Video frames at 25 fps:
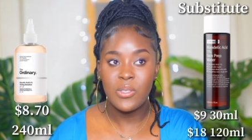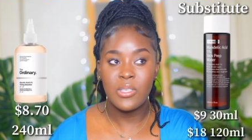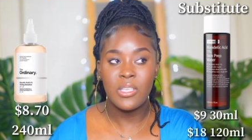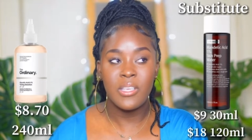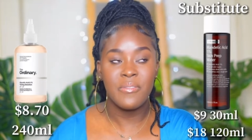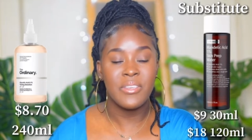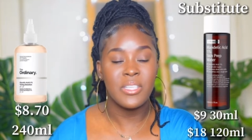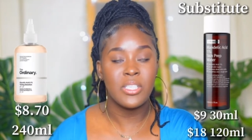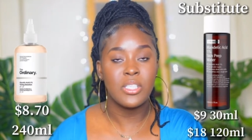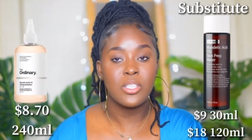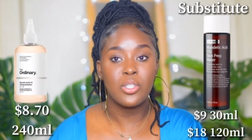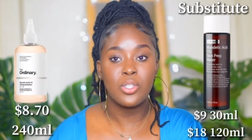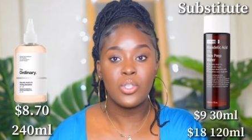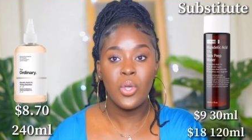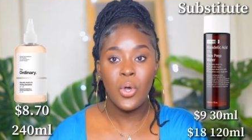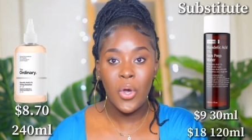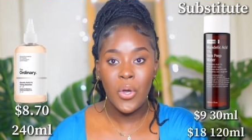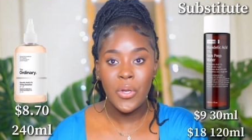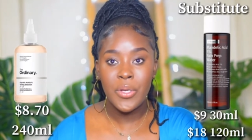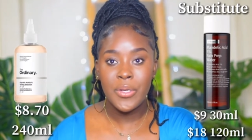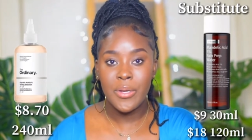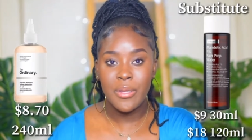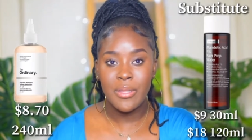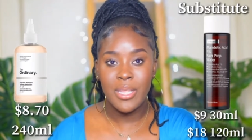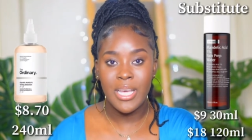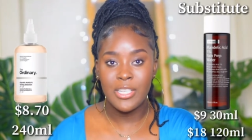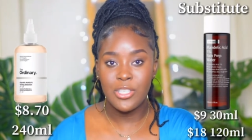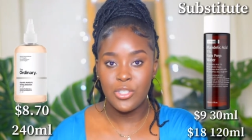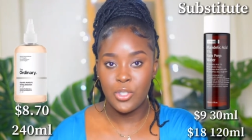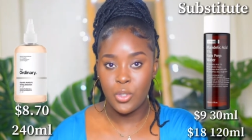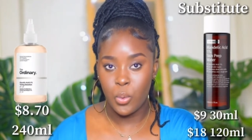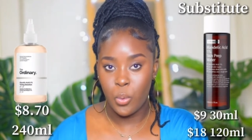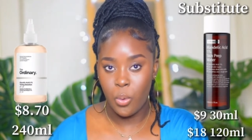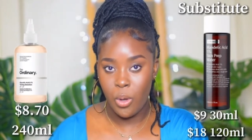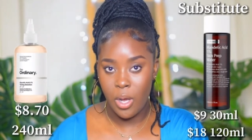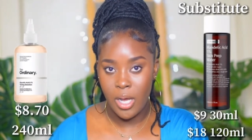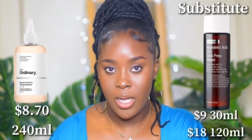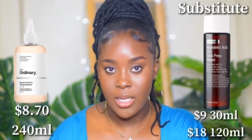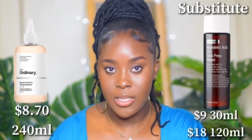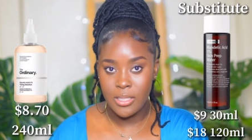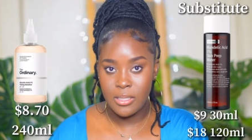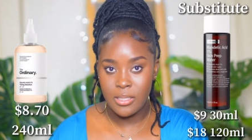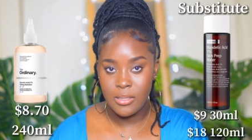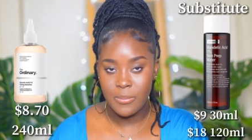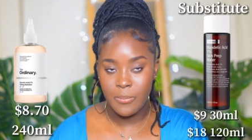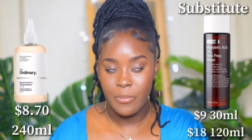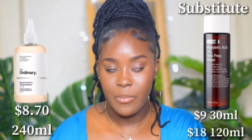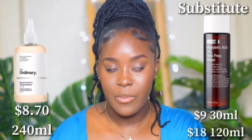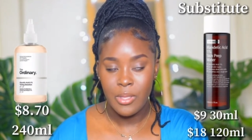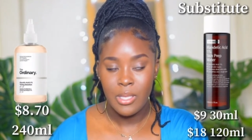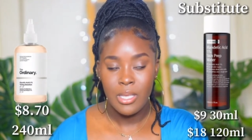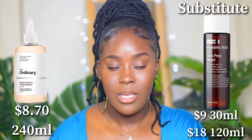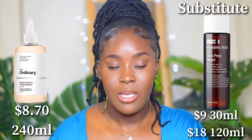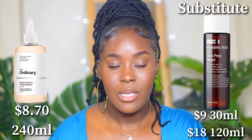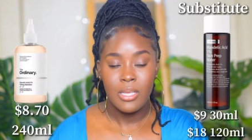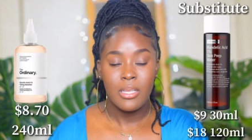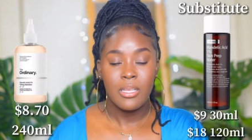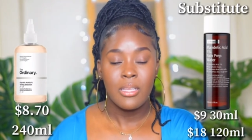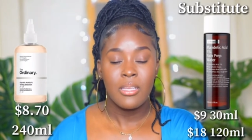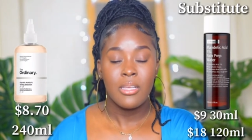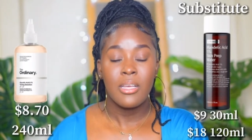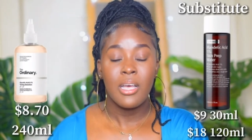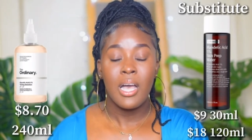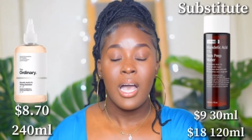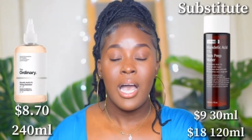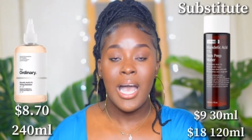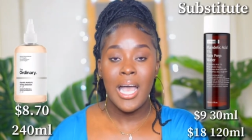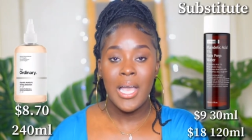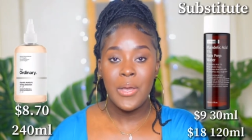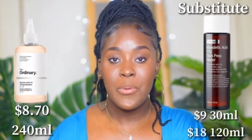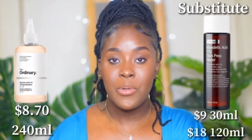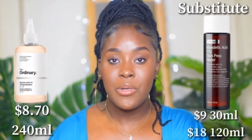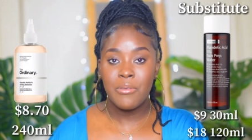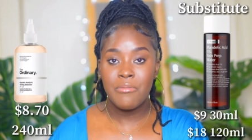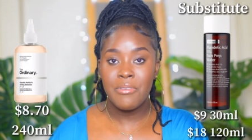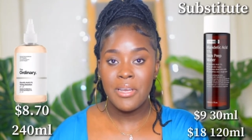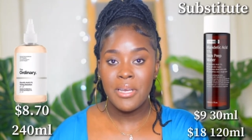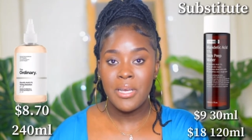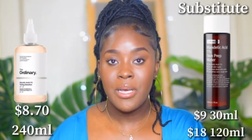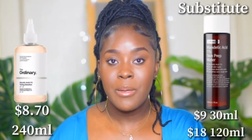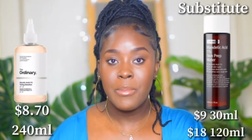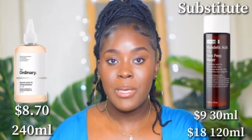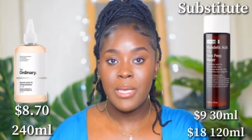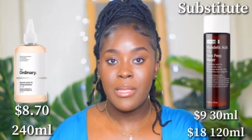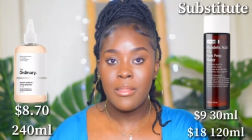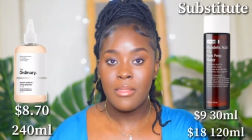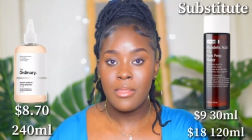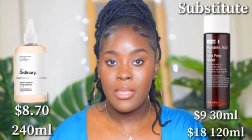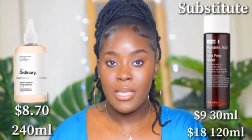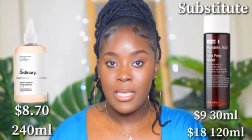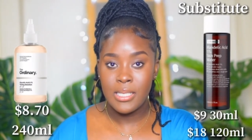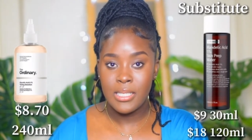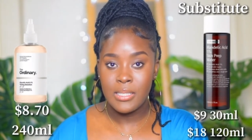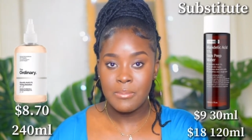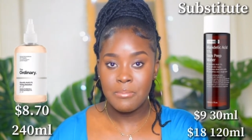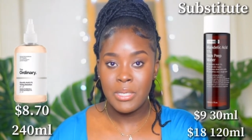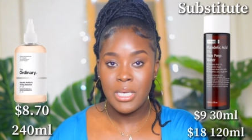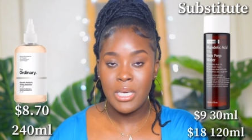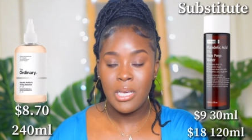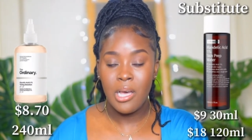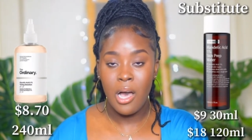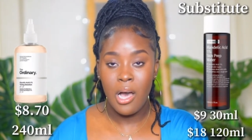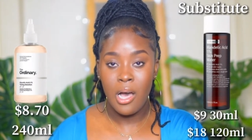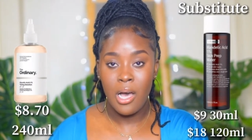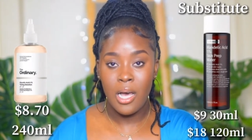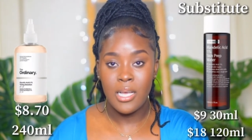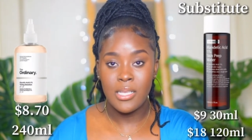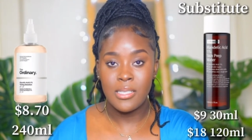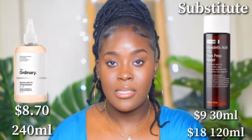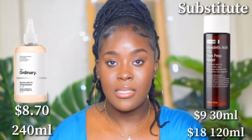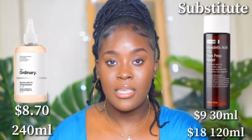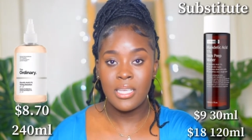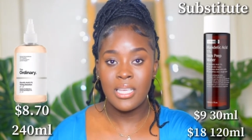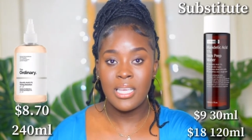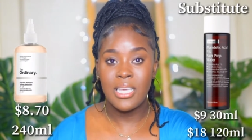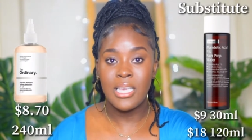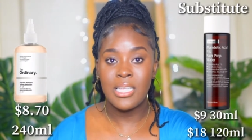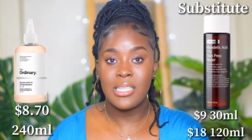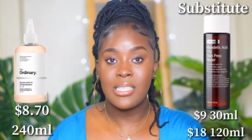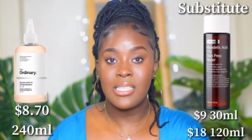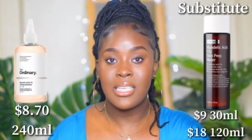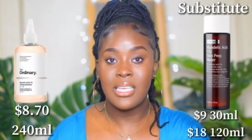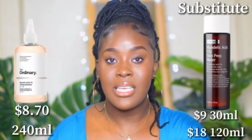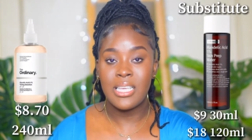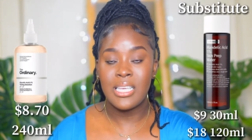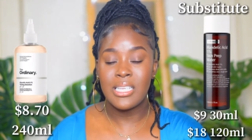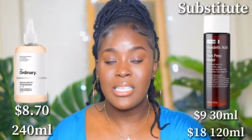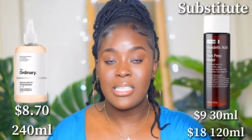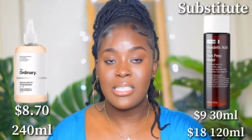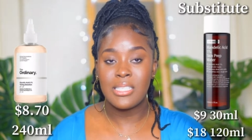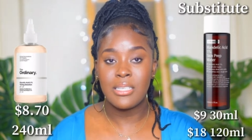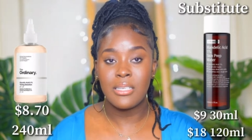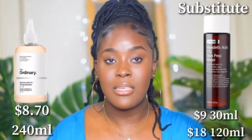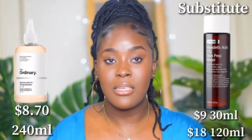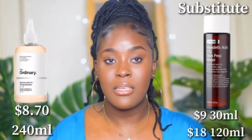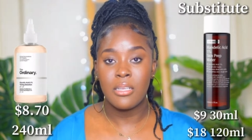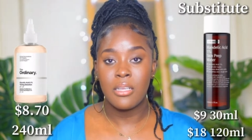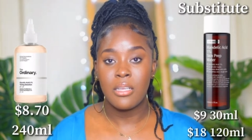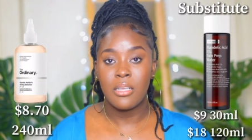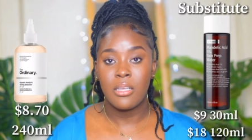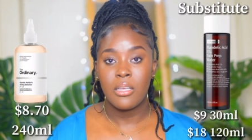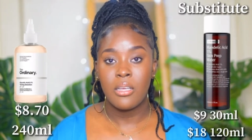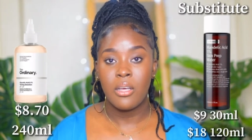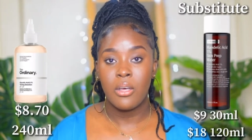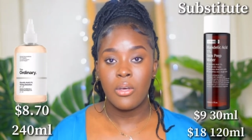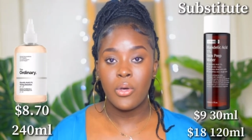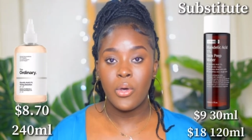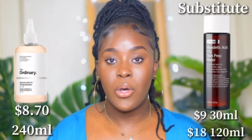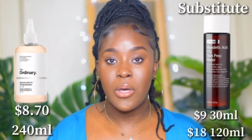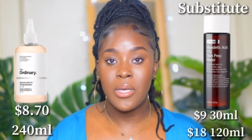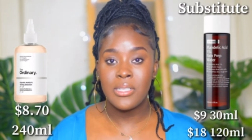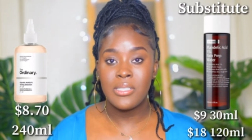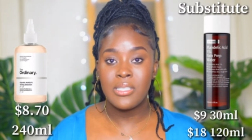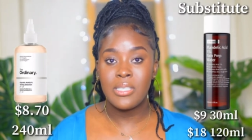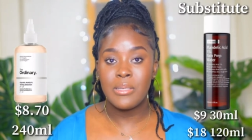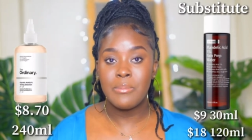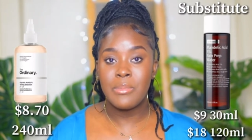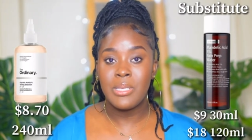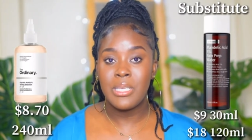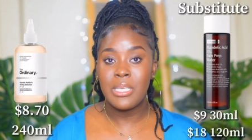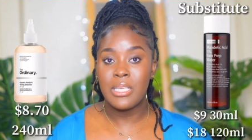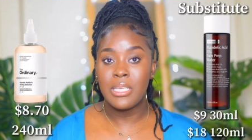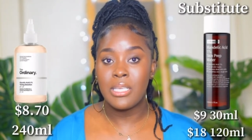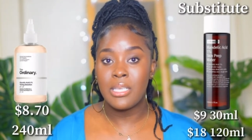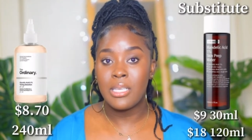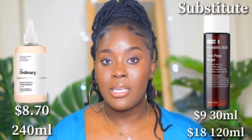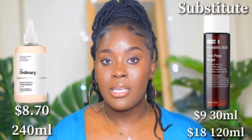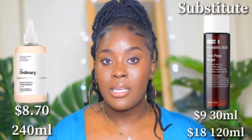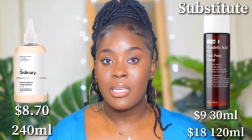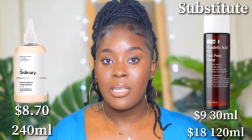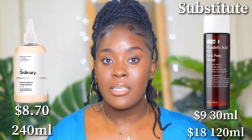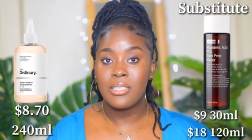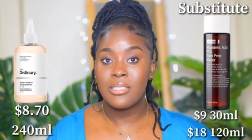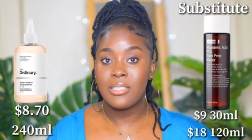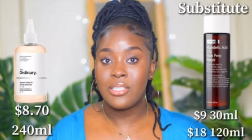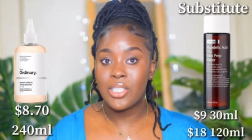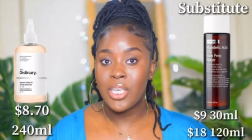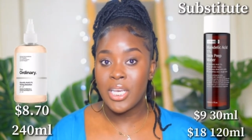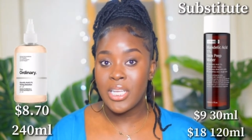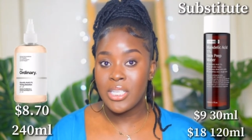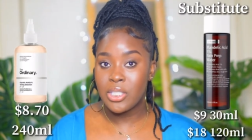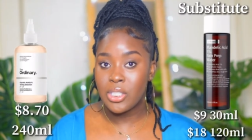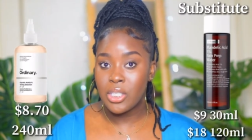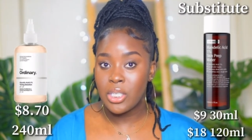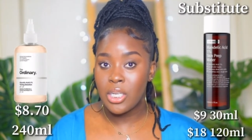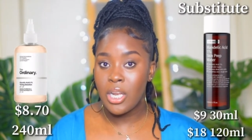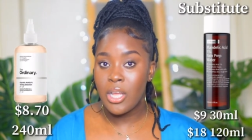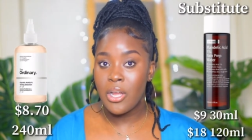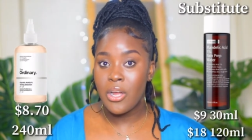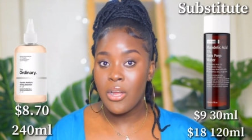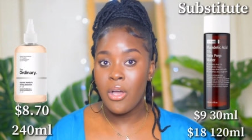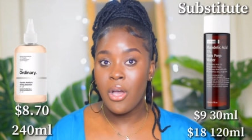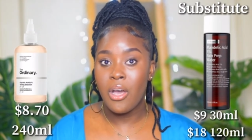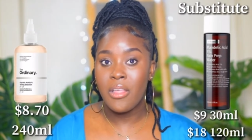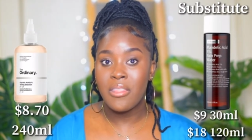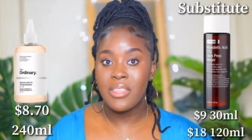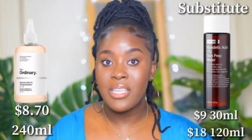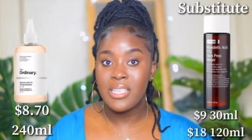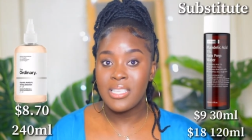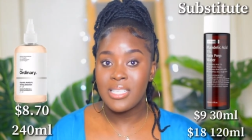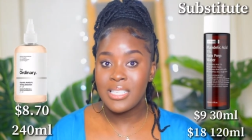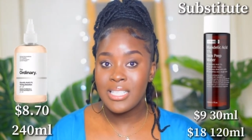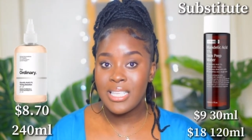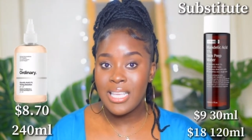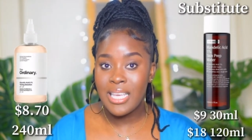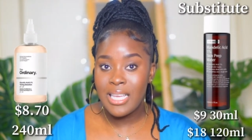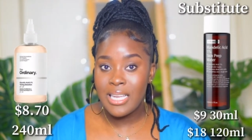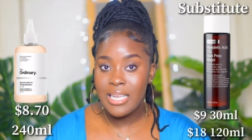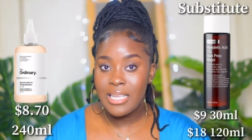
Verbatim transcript: it's toner that you want? I would recommend this because it is going to be gentler on the skin,